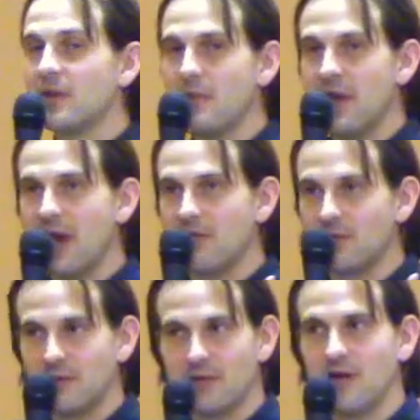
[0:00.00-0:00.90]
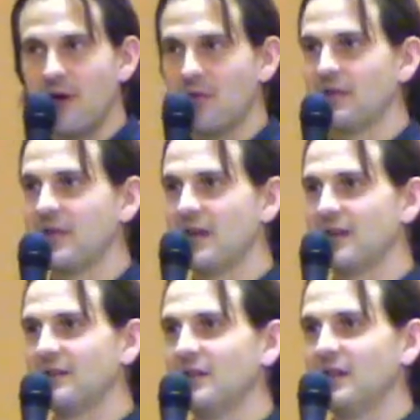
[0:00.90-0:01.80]
you may have a really hard
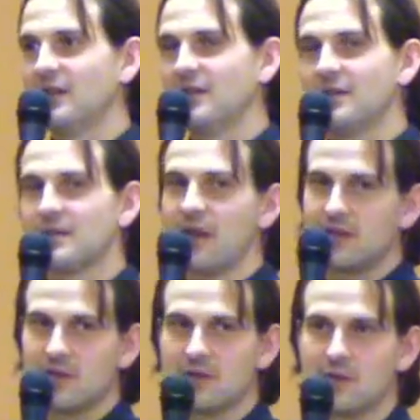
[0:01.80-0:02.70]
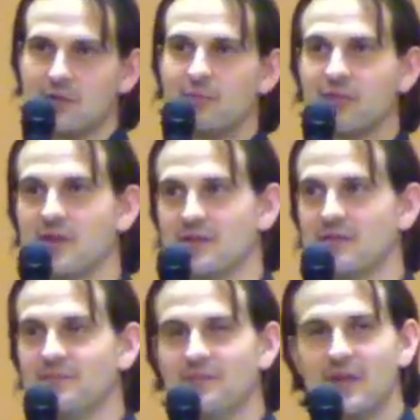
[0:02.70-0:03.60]
beginning, just like Joseph in
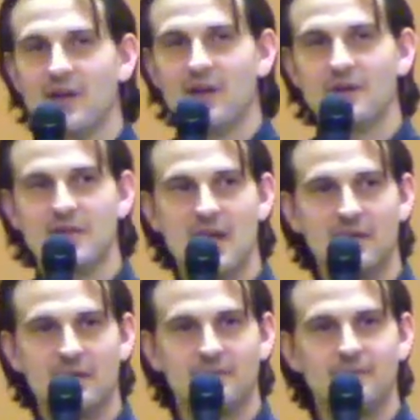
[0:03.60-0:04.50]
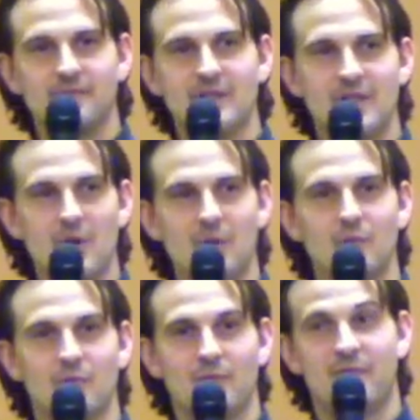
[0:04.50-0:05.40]
prison, or David, you
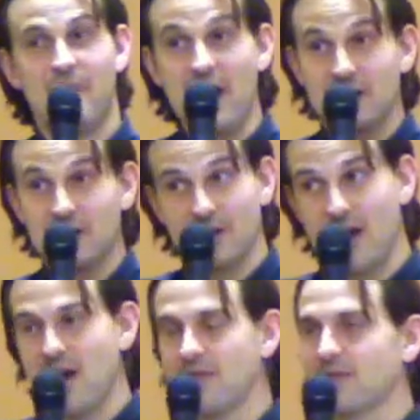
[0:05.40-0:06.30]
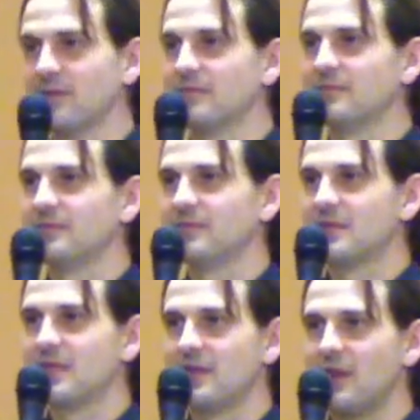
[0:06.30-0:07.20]
know, fighting Goliath or
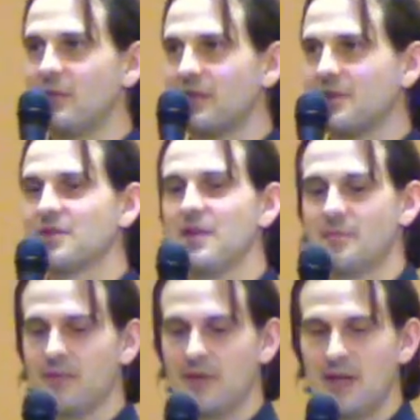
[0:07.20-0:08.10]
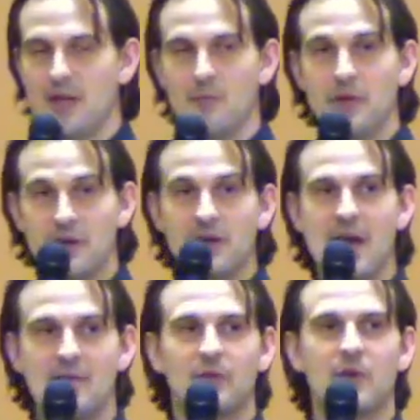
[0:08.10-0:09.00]
sitting there with the sheep, but you're going
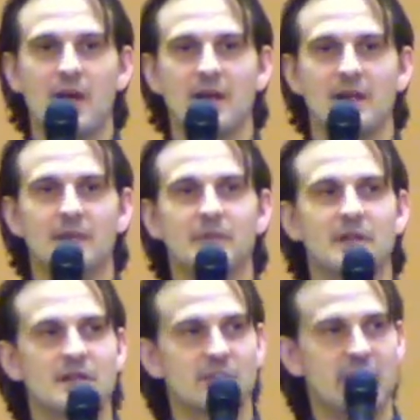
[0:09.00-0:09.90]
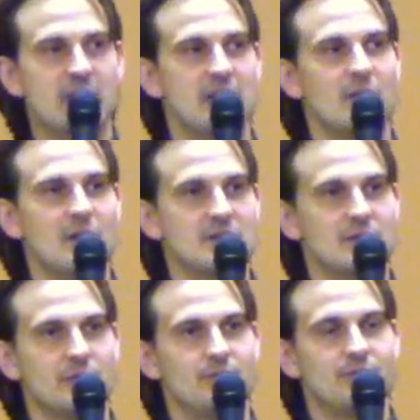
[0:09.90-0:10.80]
to have a great ending, because when he anoints
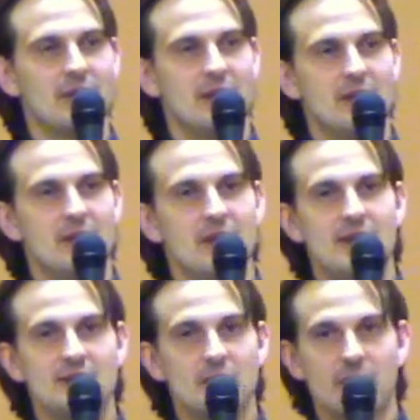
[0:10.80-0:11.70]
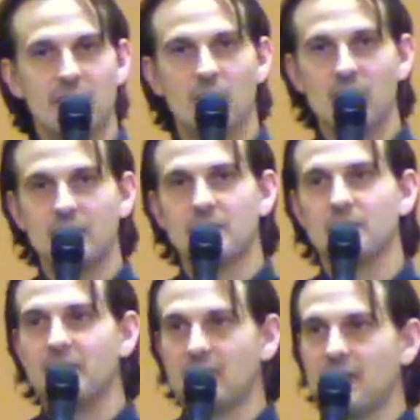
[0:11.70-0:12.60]
you, he's going to anoint you
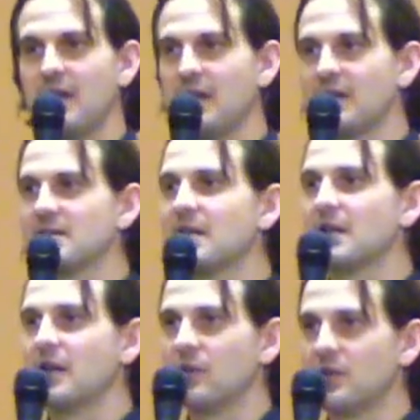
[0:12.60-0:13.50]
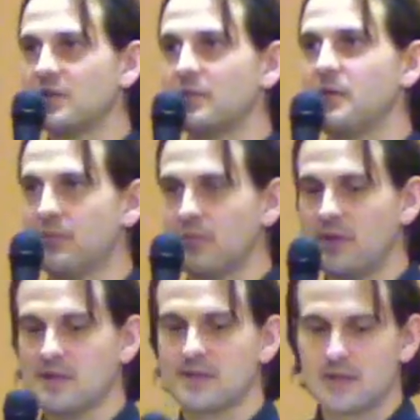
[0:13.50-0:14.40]
to be a king. He's going to anoint you to be a
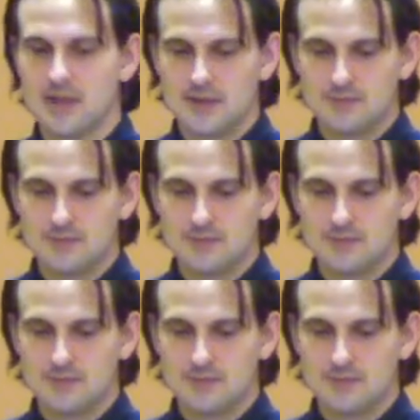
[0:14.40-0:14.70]
priest,